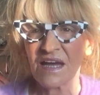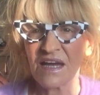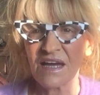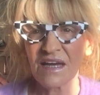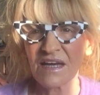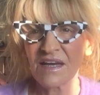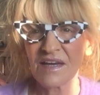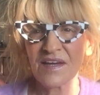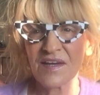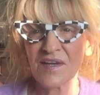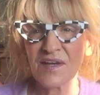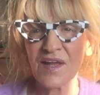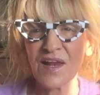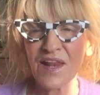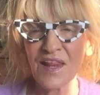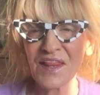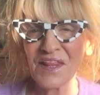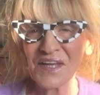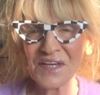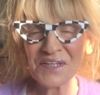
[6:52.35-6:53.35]
a
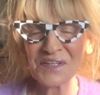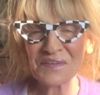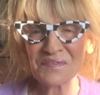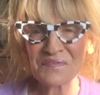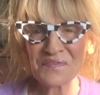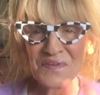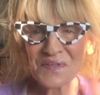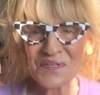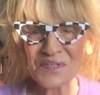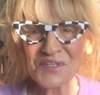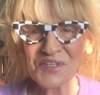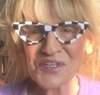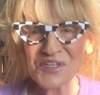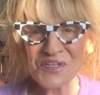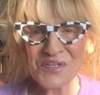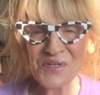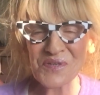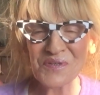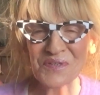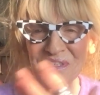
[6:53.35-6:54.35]
lot of
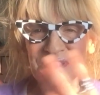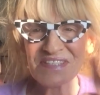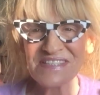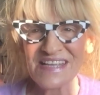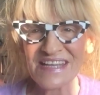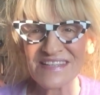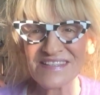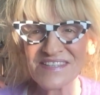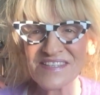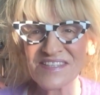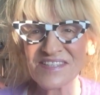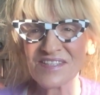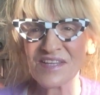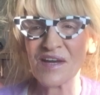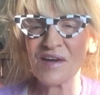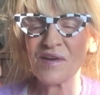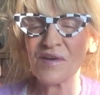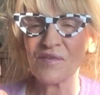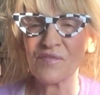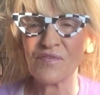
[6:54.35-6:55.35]
sugars and
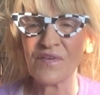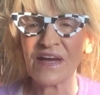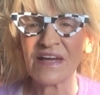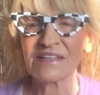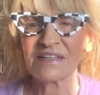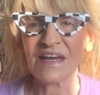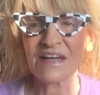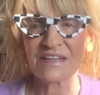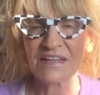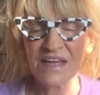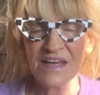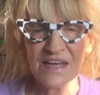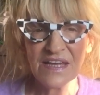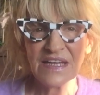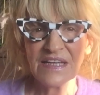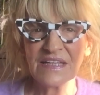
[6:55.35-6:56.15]
stuff, and then